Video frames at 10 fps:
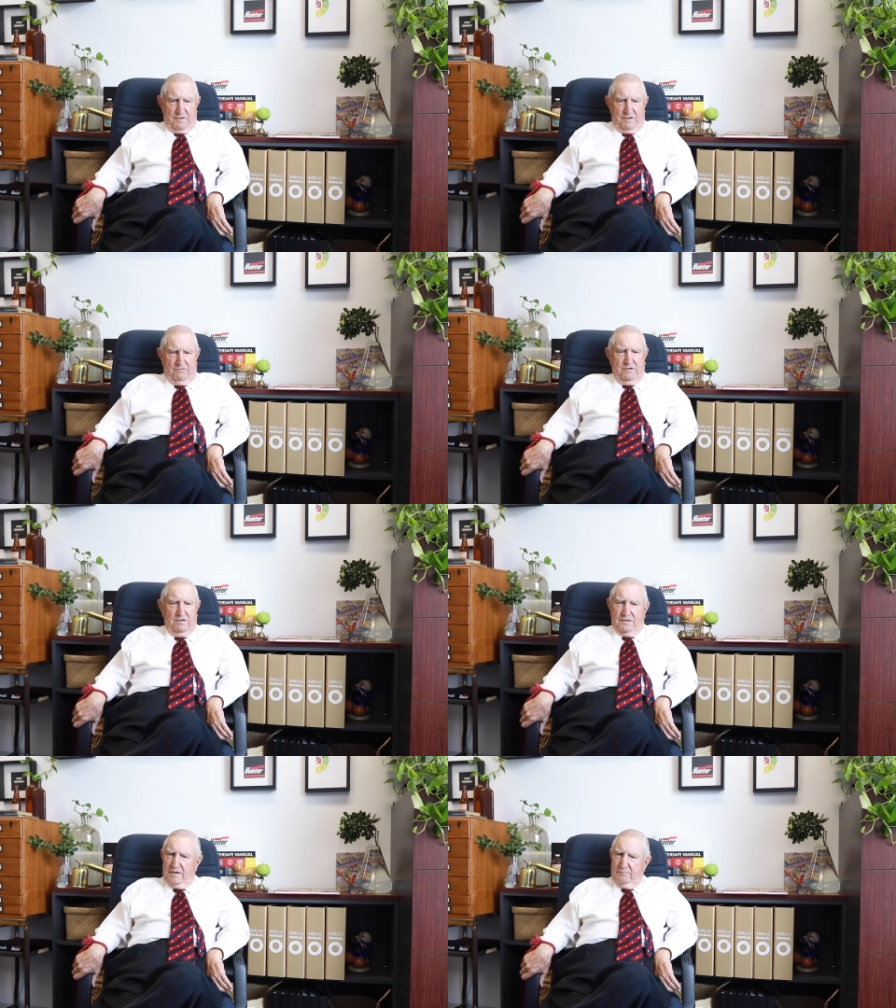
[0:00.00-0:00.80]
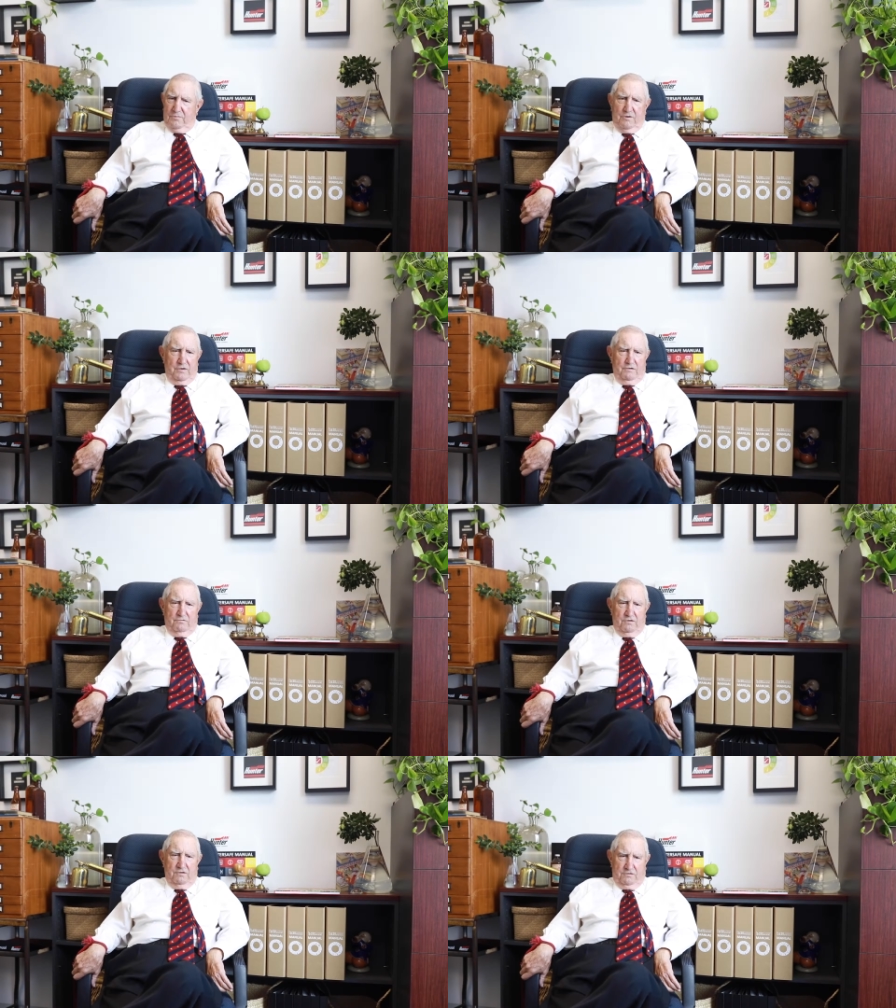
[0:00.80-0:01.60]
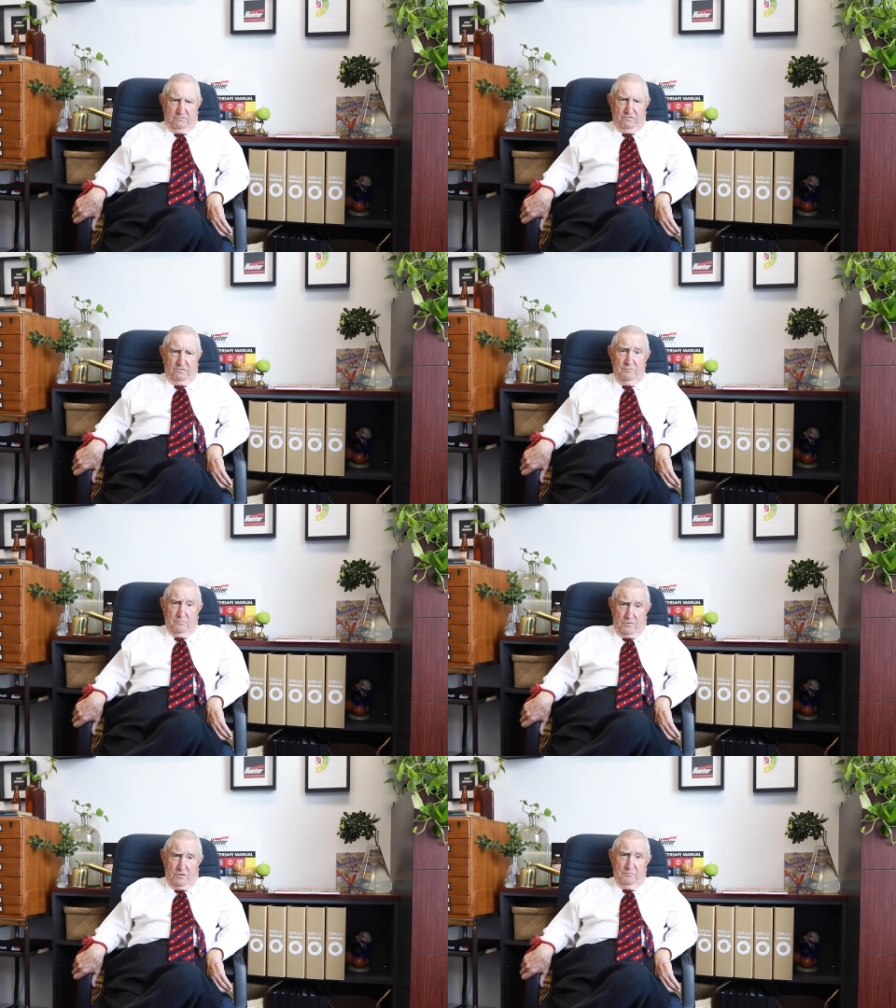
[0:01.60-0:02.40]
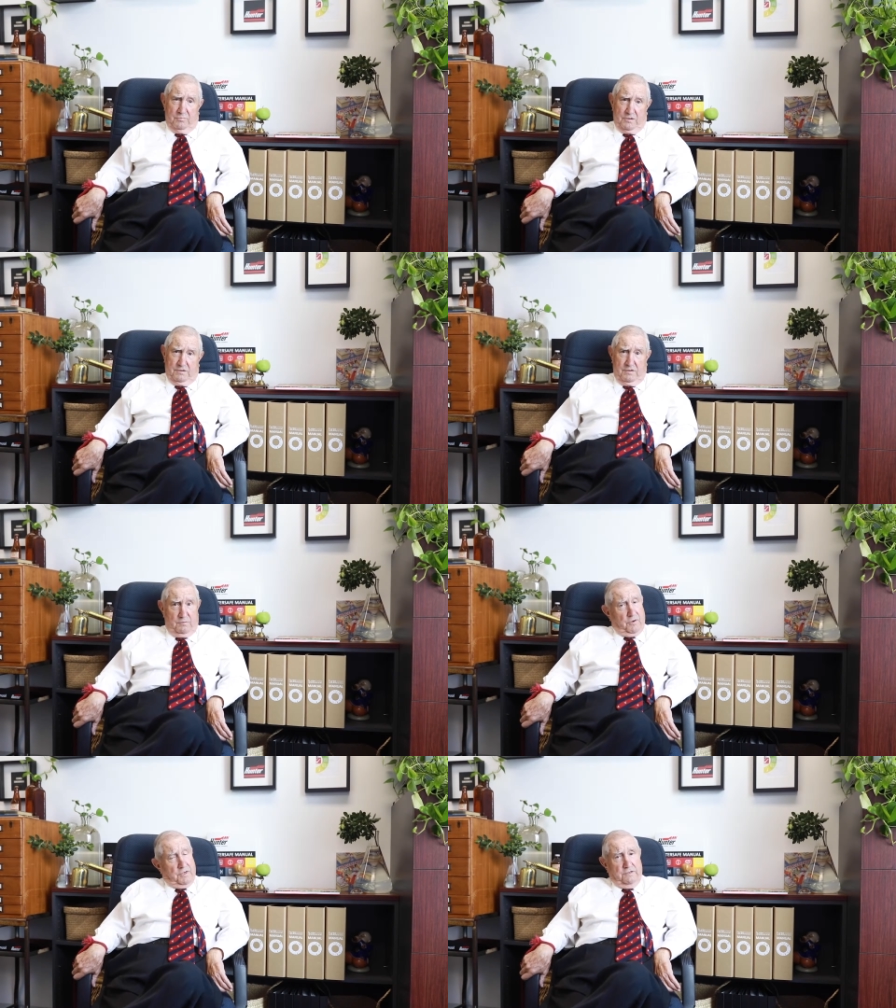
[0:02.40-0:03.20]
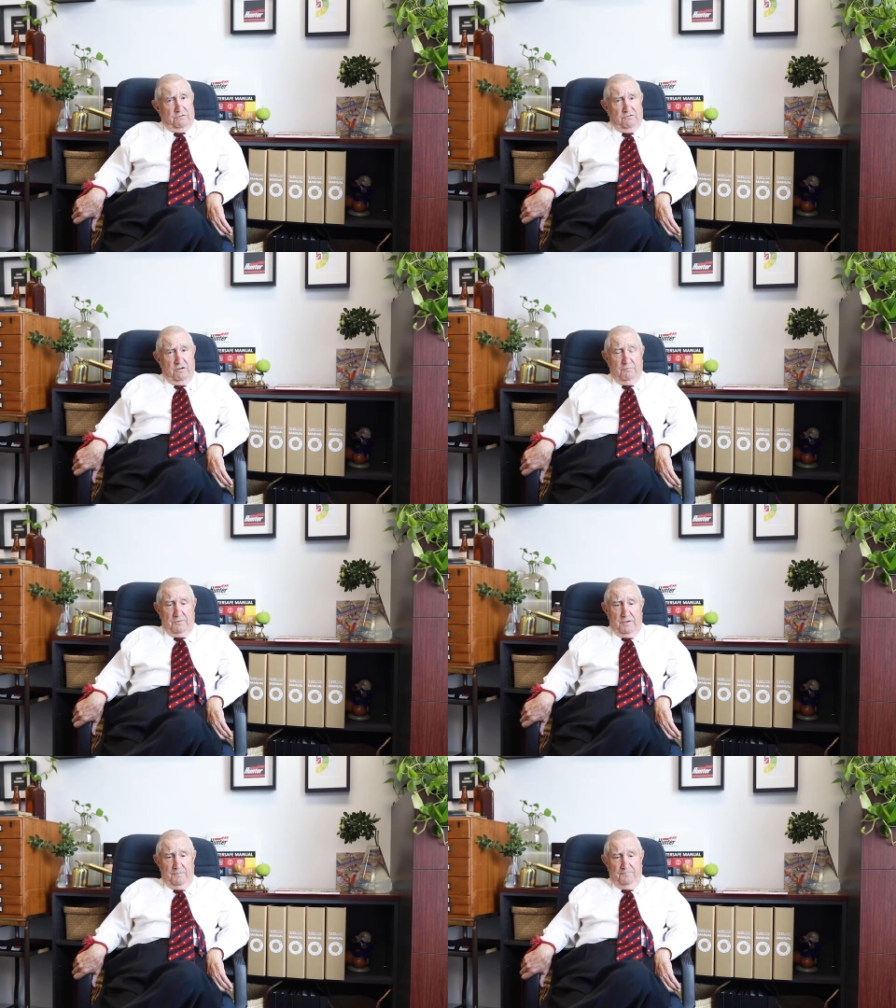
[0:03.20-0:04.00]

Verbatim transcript: He said, you don't mind? I said, yes, I do mind, but I'm not going to stop you.